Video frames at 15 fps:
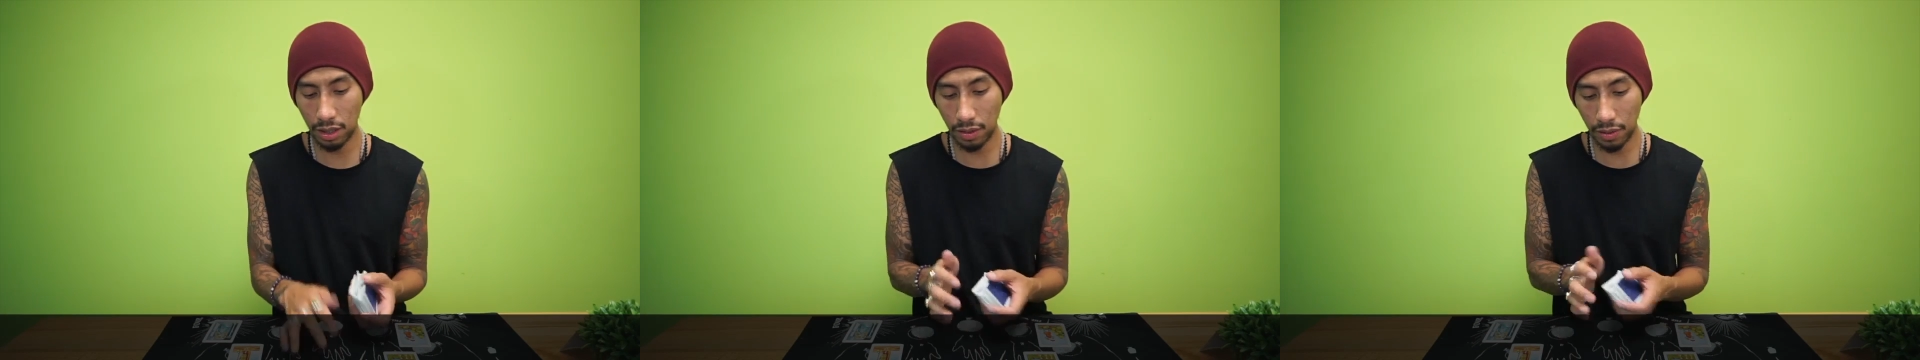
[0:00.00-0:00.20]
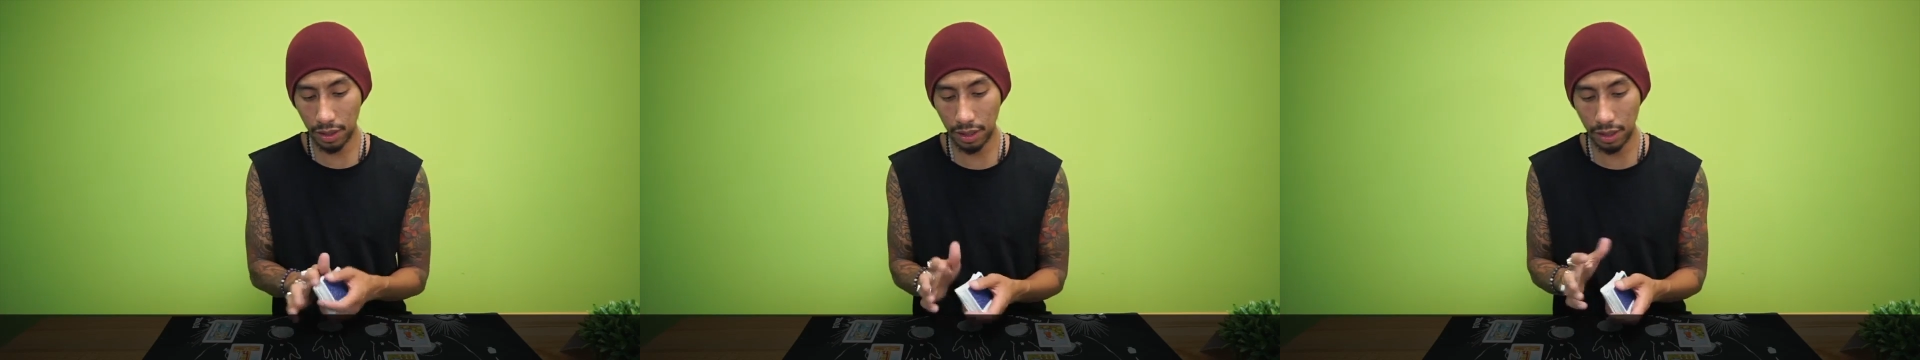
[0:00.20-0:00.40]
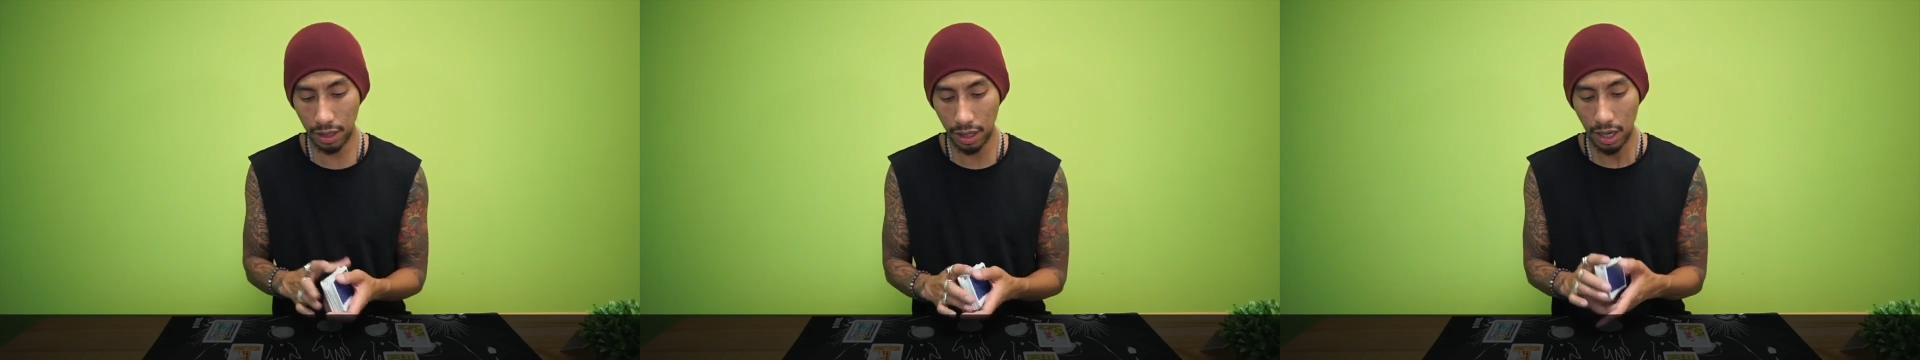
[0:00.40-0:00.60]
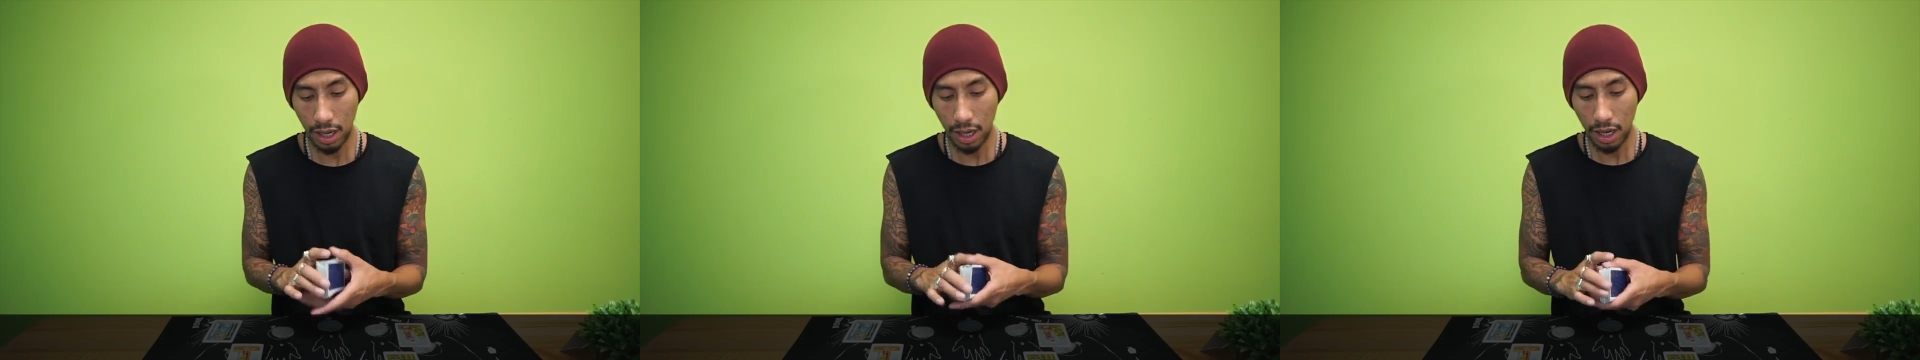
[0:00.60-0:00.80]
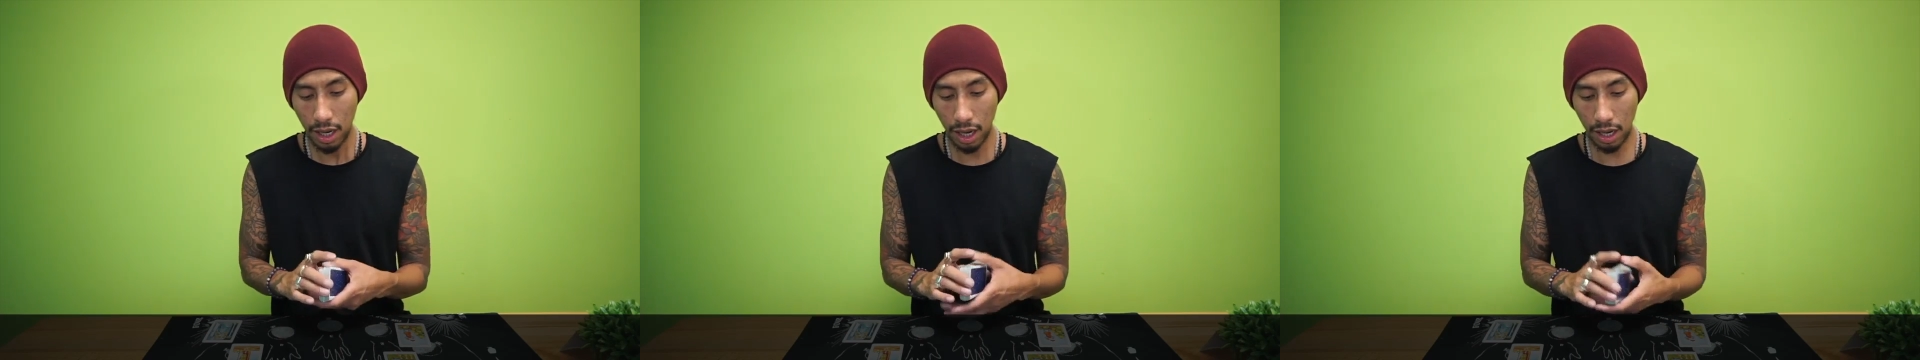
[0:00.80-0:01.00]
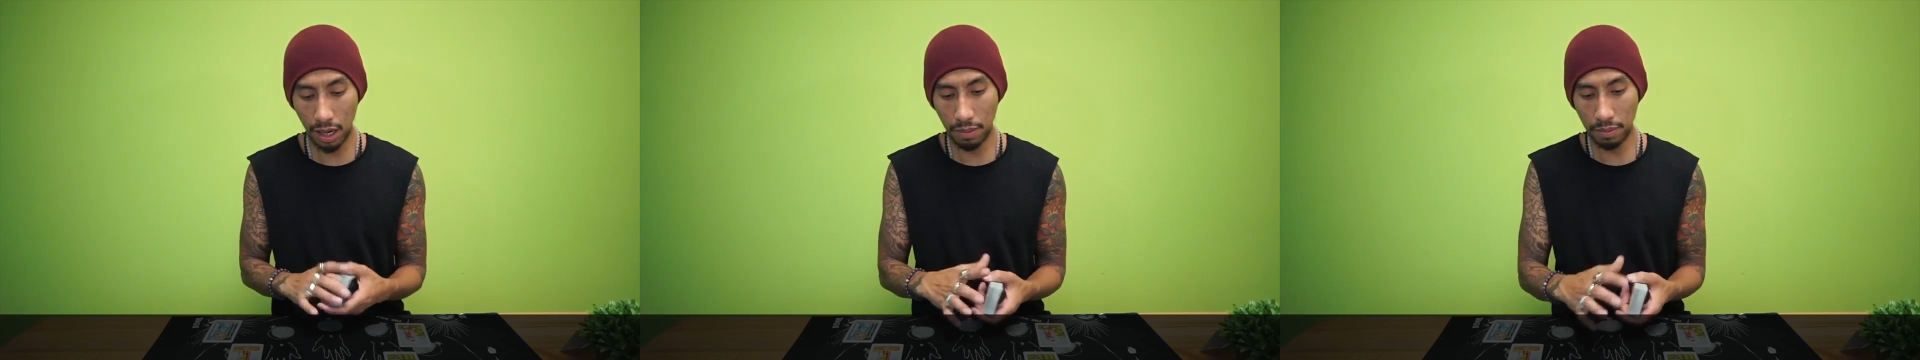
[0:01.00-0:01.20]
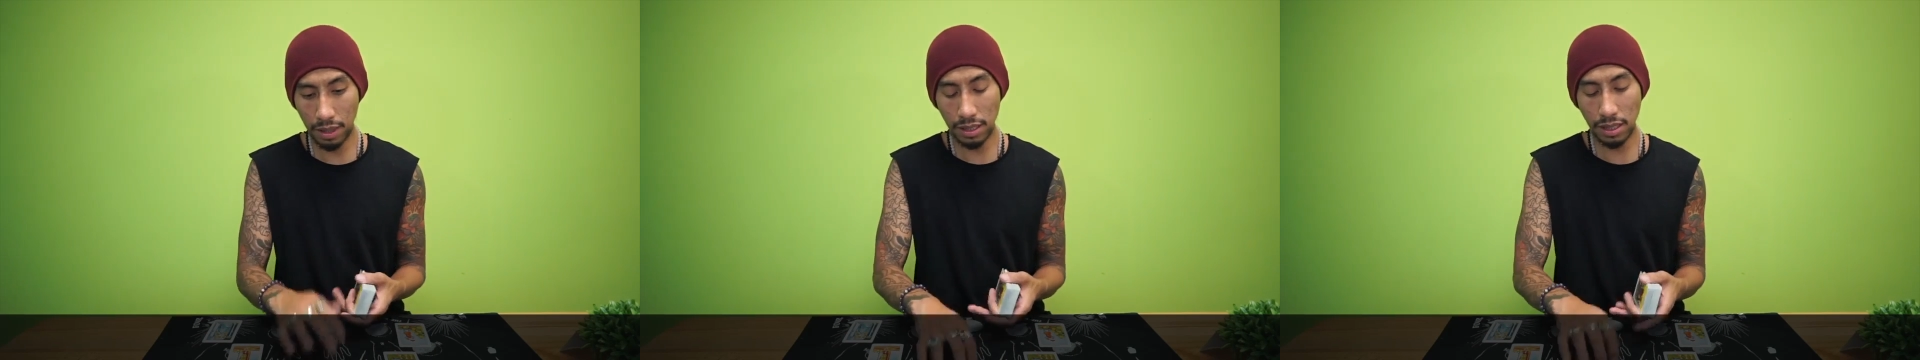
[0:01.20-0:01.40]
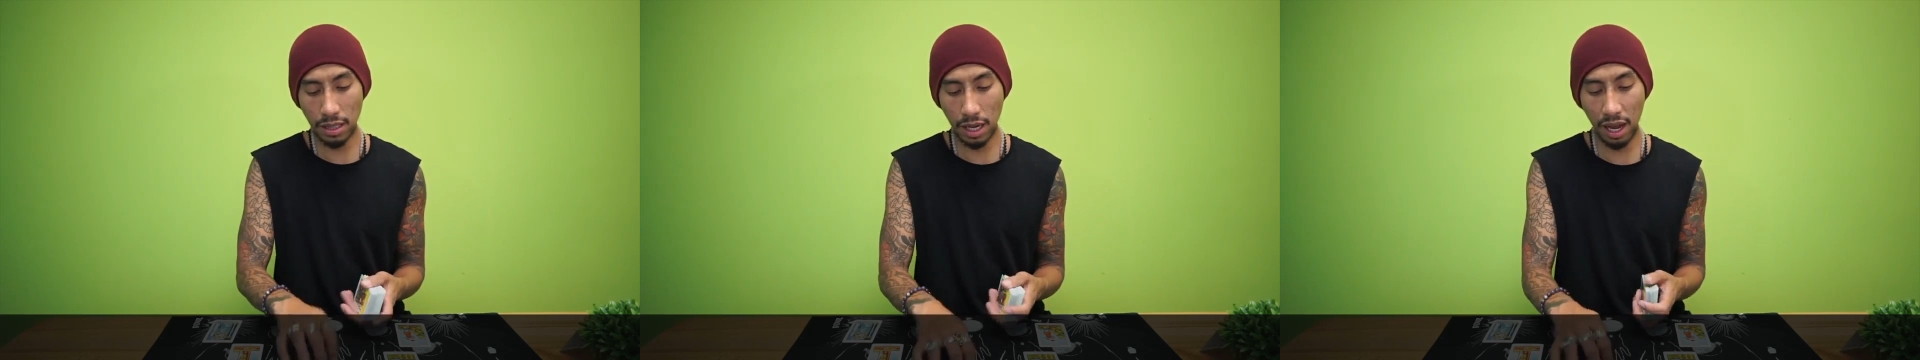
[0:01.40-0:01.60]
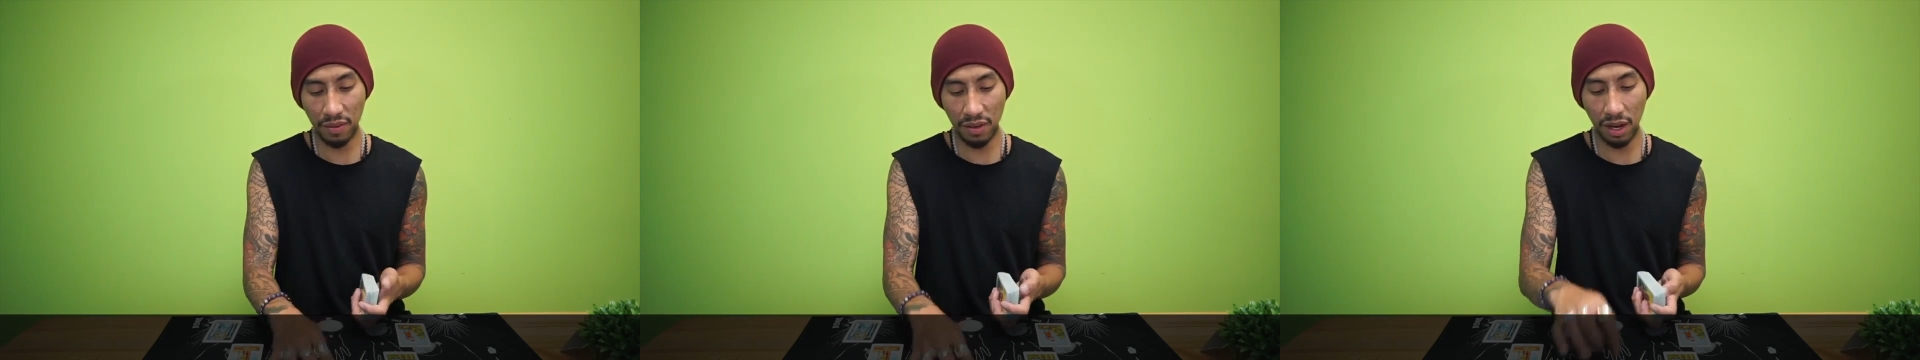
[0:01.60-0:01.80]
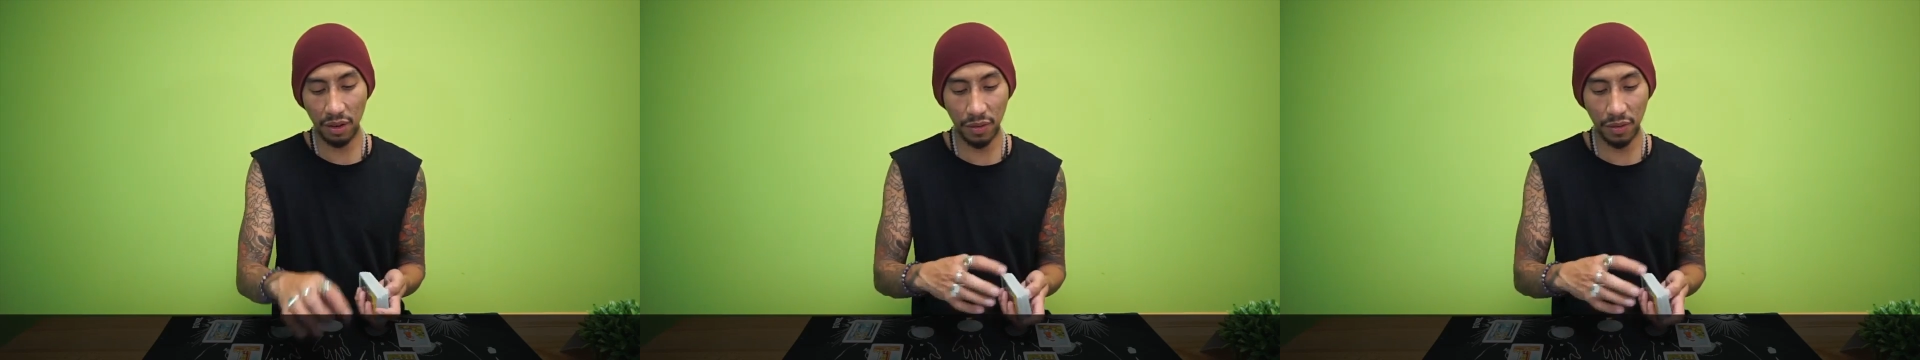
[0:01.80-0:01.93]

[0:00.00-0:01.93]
okay? Um, this is a level